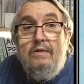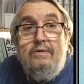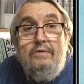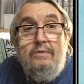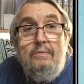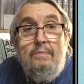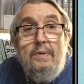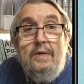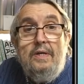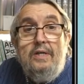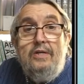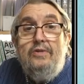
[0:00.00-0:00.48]

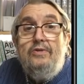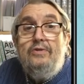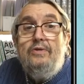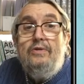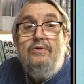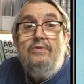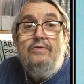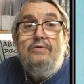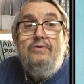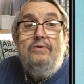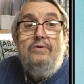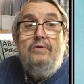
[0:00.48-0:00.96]
to
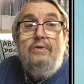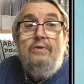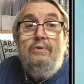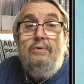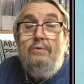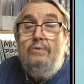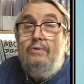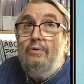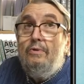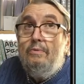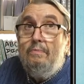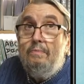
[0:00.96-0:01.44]
patients
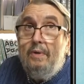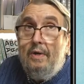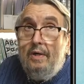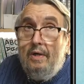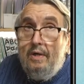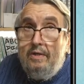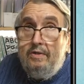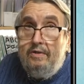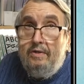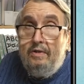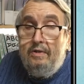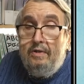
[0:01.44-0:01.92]
who took
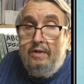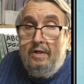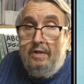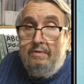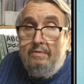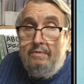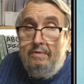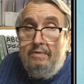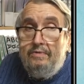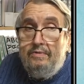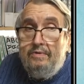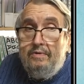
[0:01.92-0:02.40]
part in
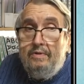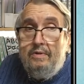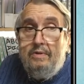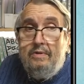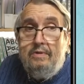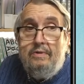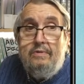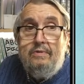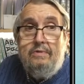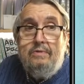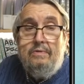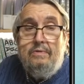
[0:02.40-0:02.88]
that research.